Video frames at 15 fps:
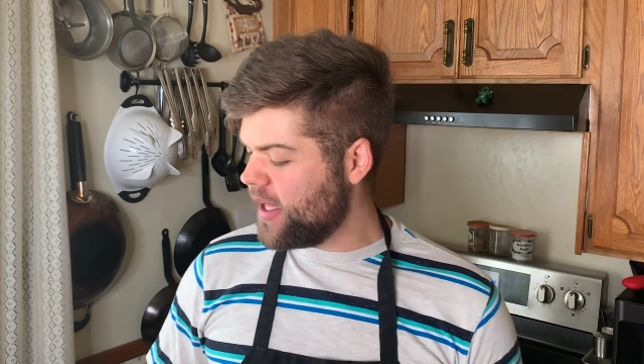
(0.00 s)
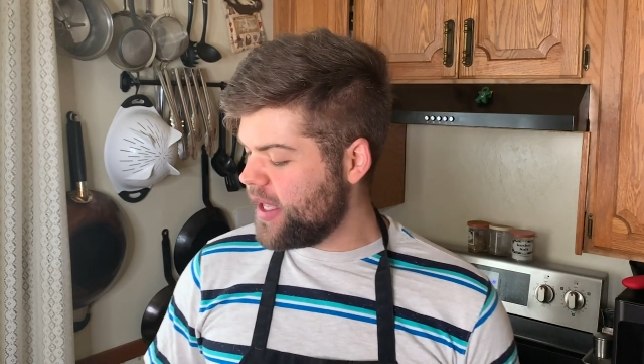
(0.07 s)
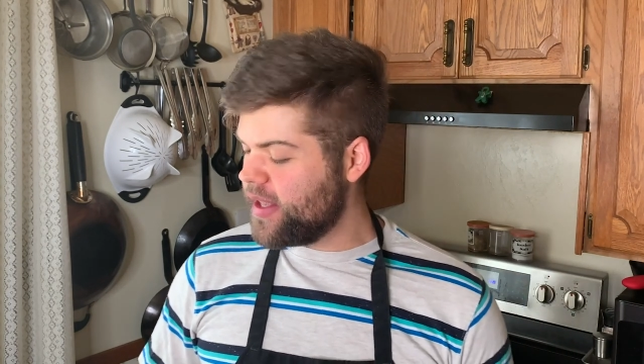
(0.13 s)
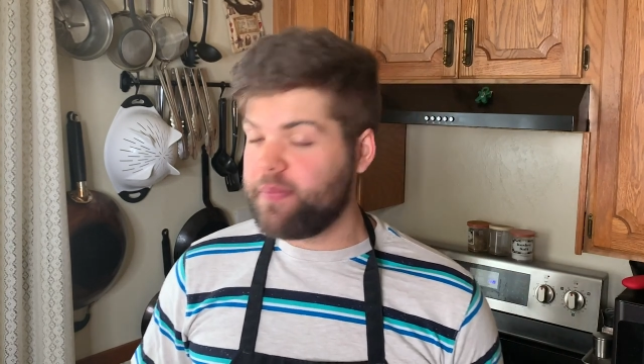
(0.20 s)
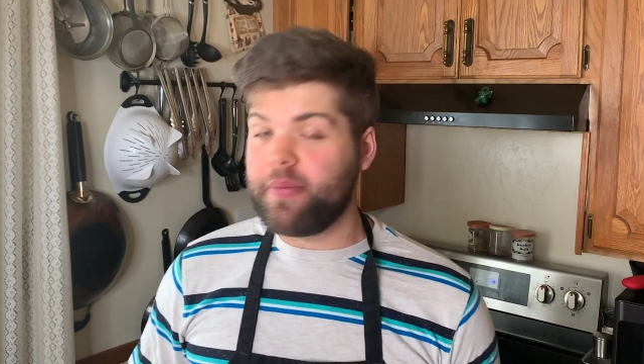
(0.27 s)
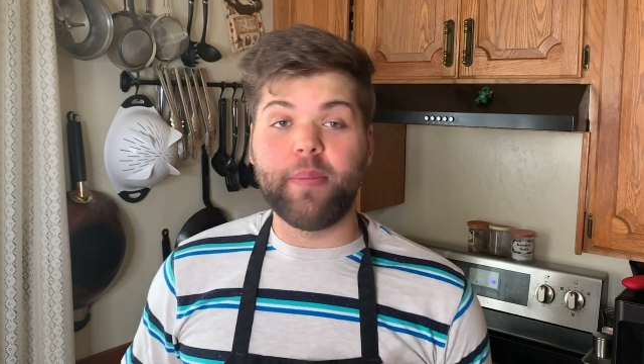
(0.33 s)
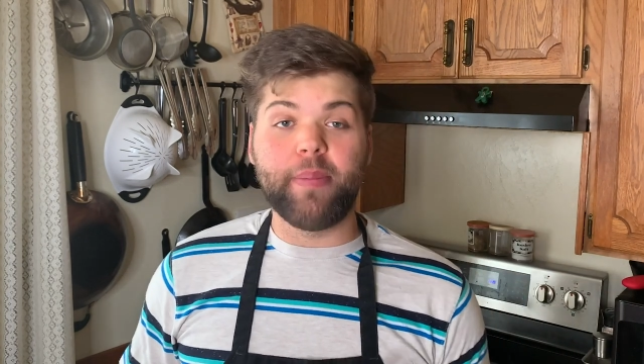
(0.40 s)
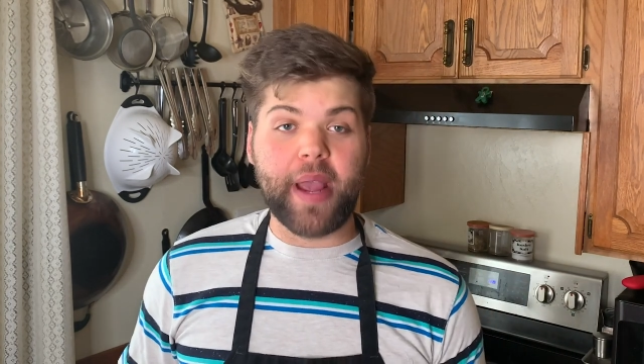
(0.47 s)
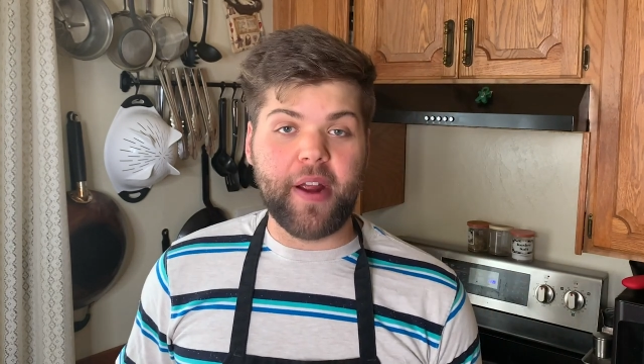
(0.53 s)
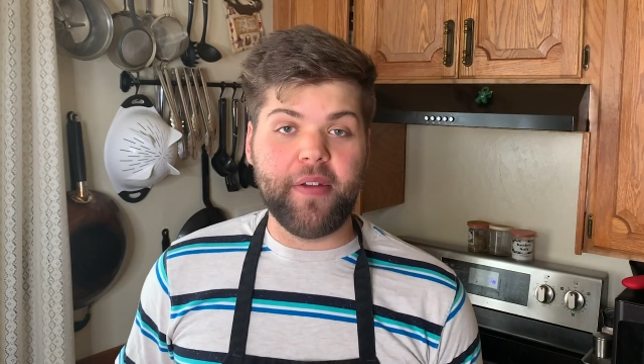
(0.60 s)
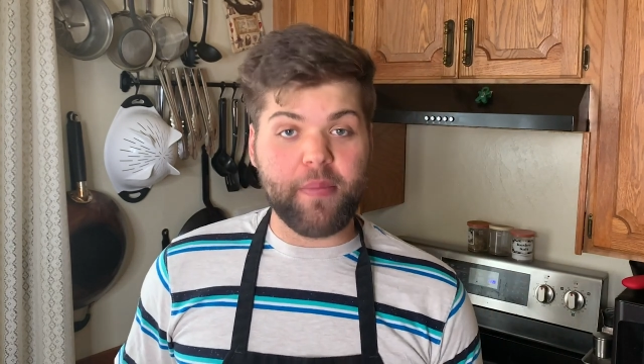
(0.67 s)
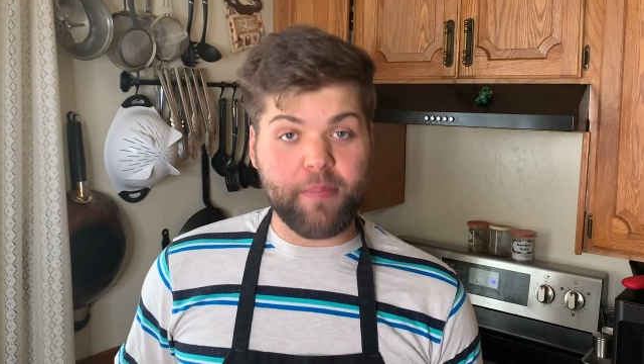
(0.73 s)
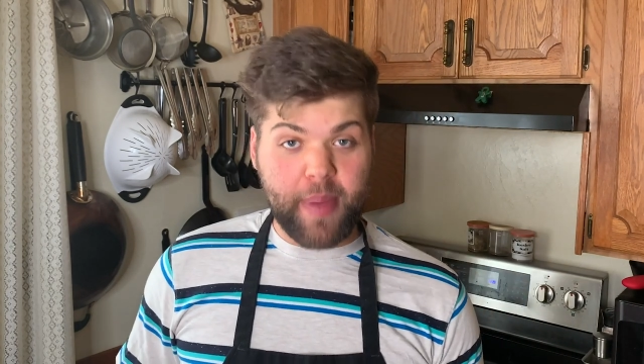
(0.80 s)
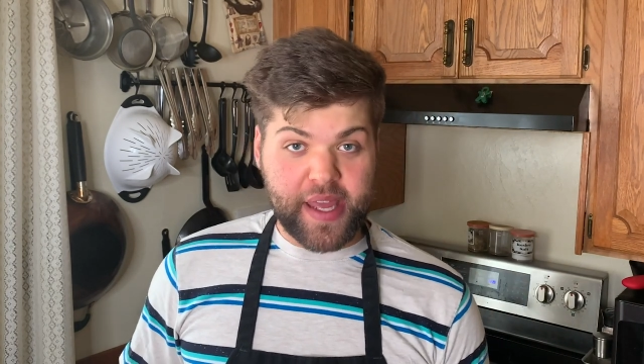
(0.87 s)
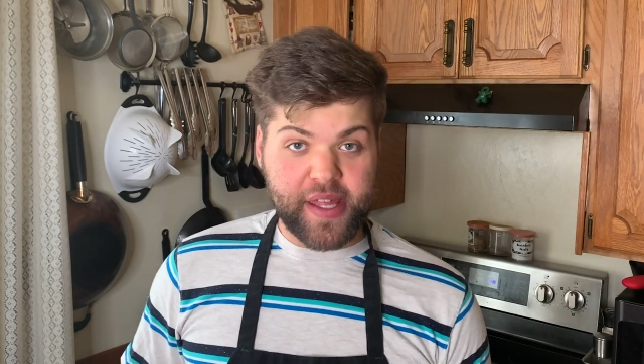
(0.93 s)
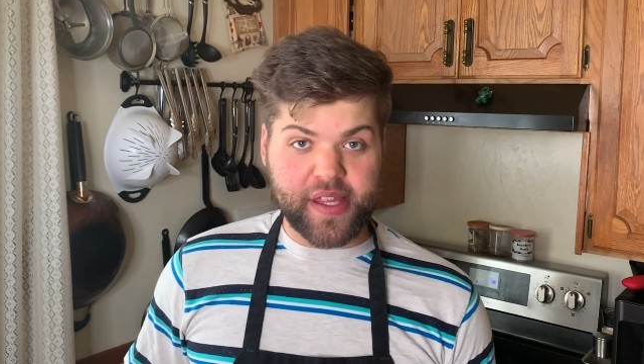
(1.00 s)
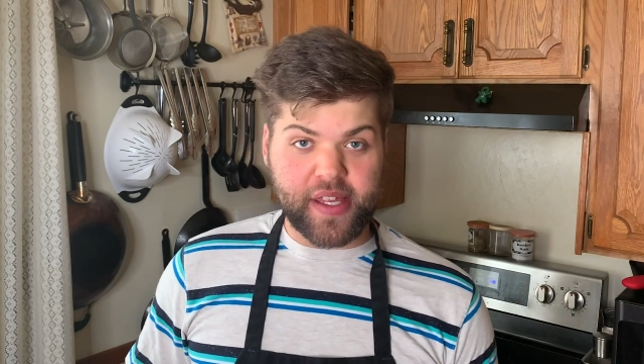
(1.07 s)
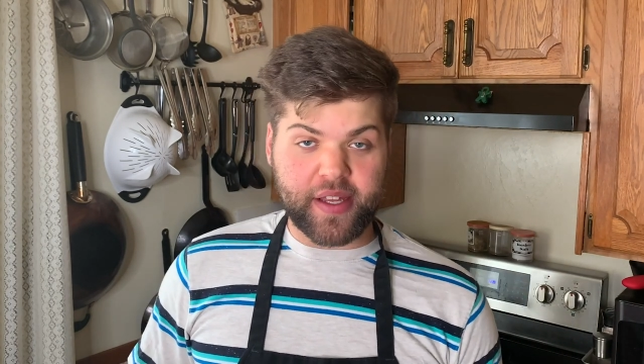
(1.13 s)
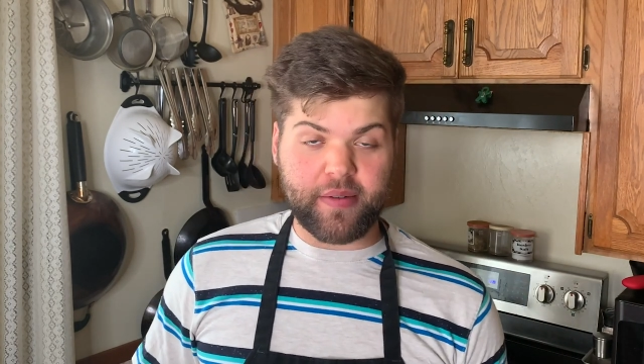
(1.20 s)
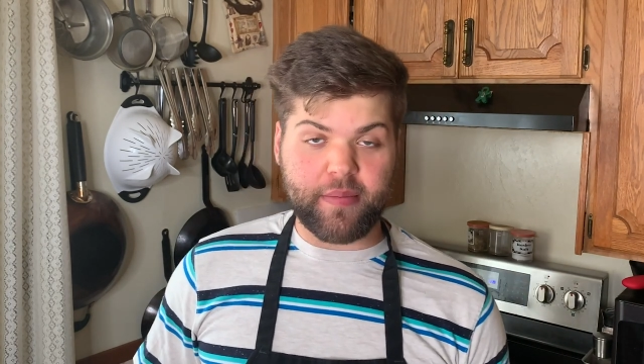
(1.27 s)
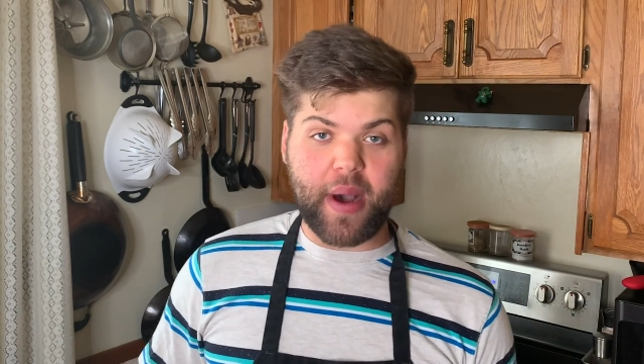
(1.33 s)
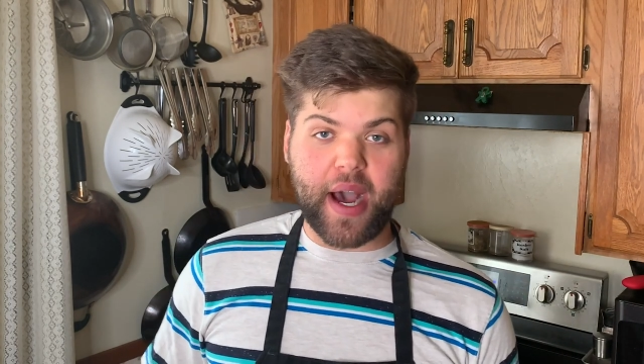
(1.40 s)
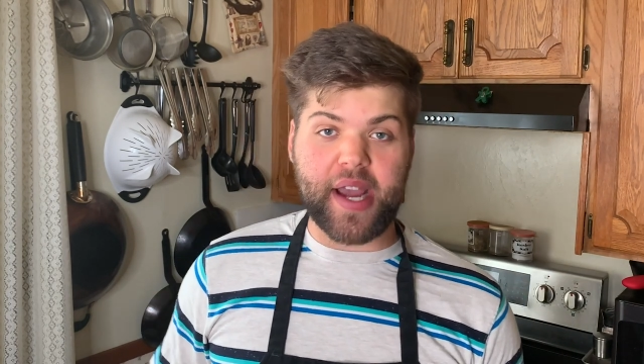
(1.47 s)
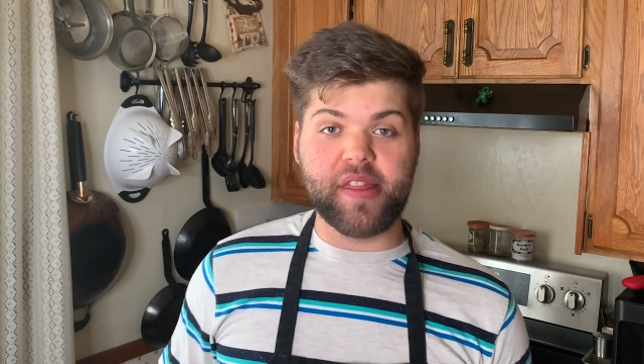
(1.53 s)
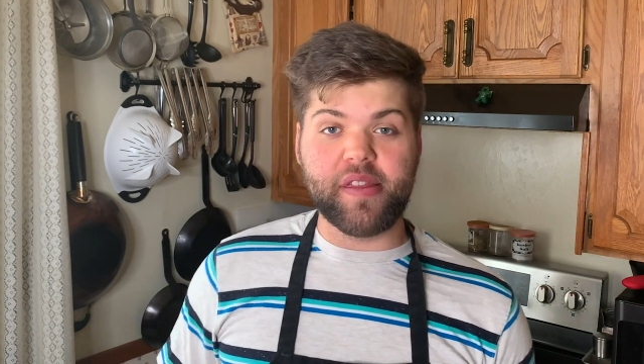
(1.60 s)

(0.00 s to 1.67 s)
is prepare the basin by